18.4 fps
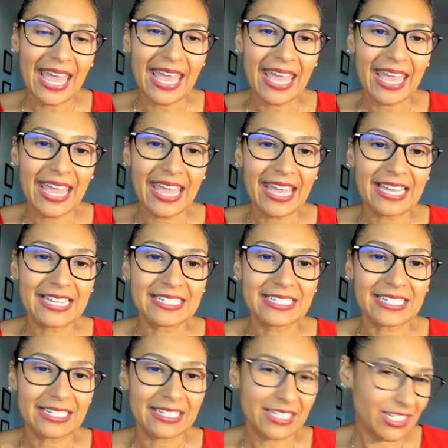
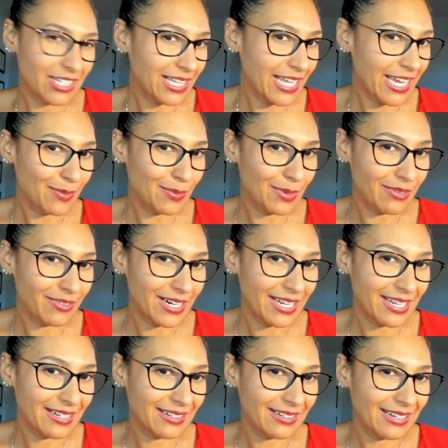and because you like me,
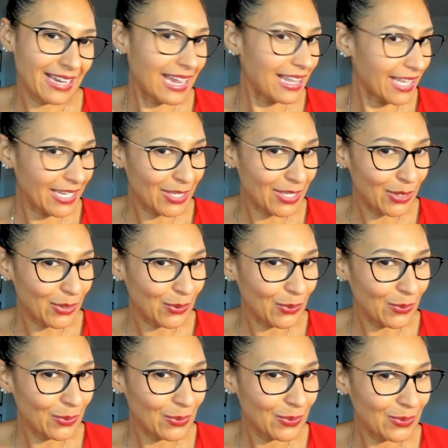right? I like
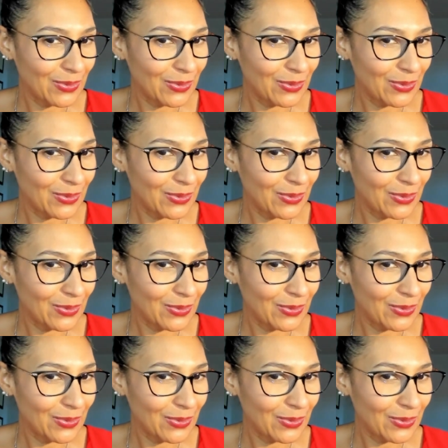you.